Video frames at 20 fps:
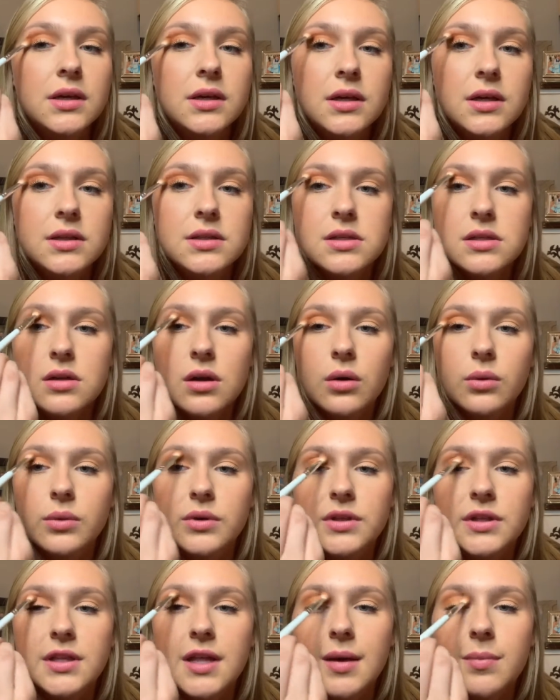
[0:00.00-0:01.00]
it's not
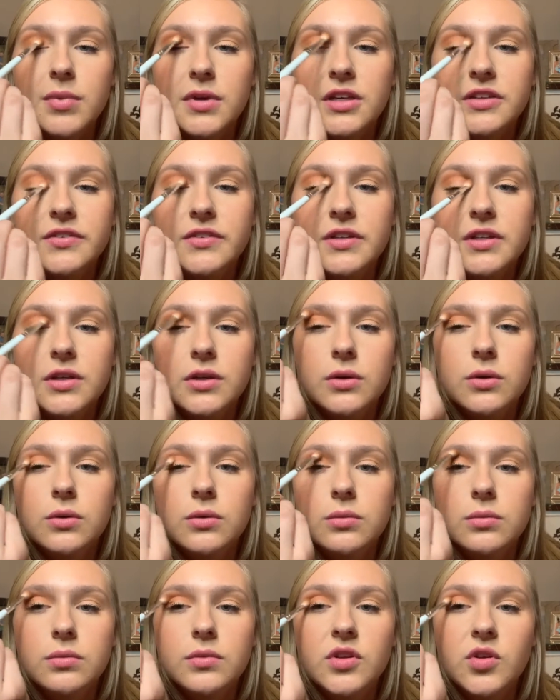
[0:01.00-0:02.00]
really that big of a
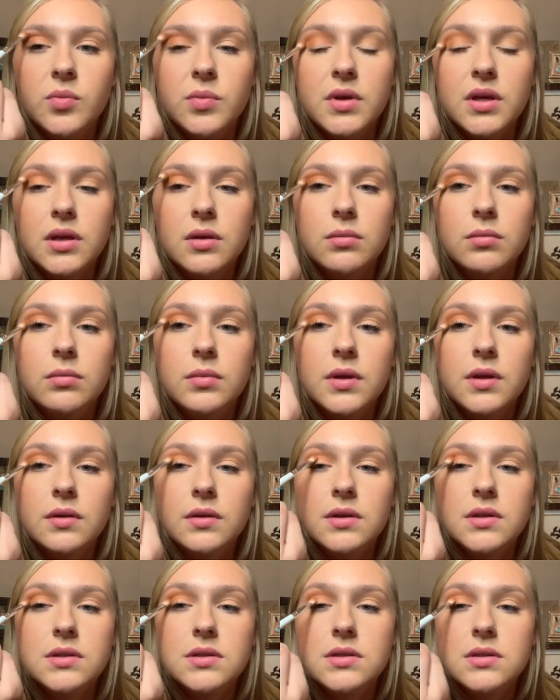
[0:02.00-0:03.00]
deal to me, at
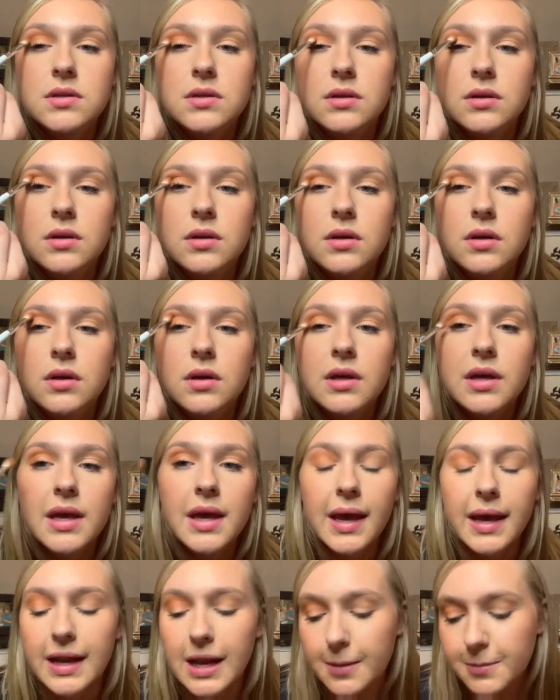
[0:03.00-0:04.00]
least.
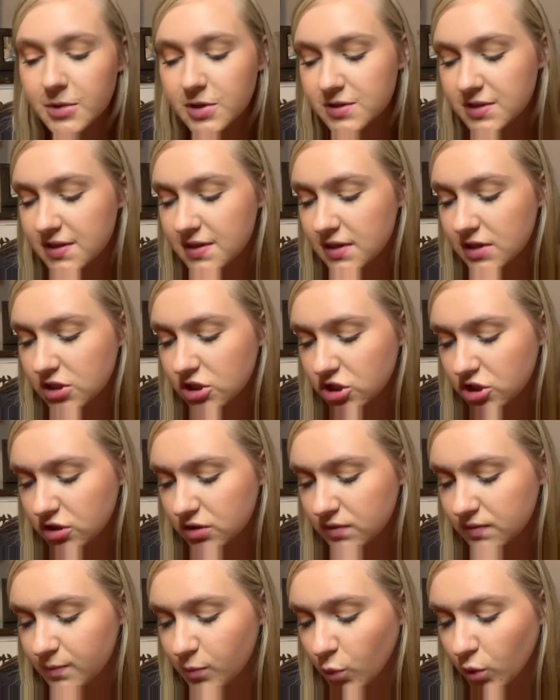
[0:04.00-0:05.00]
And I'm using the
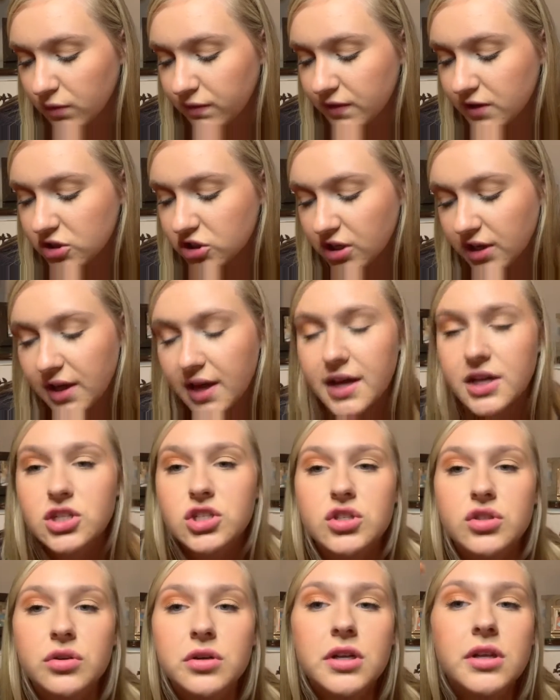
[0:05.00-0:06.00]
Morphe
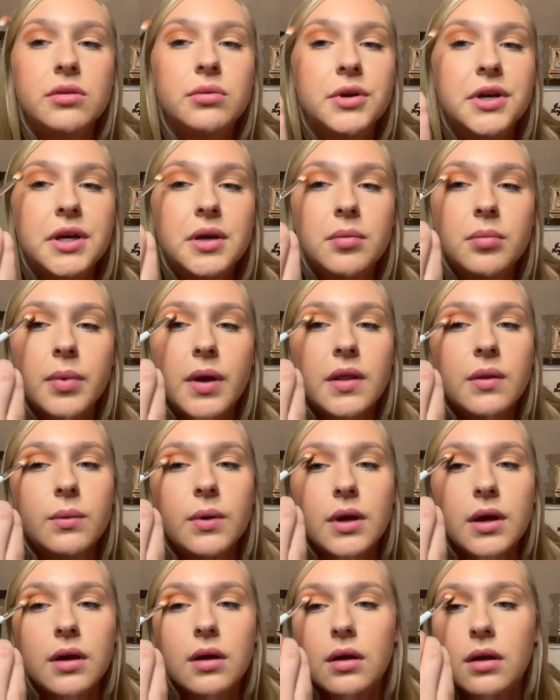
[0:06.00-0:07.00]
JH33, by the
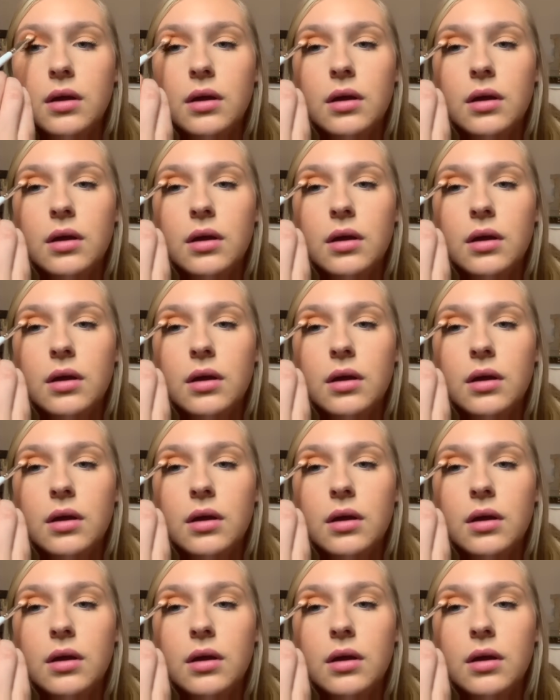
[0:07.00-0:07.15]
way.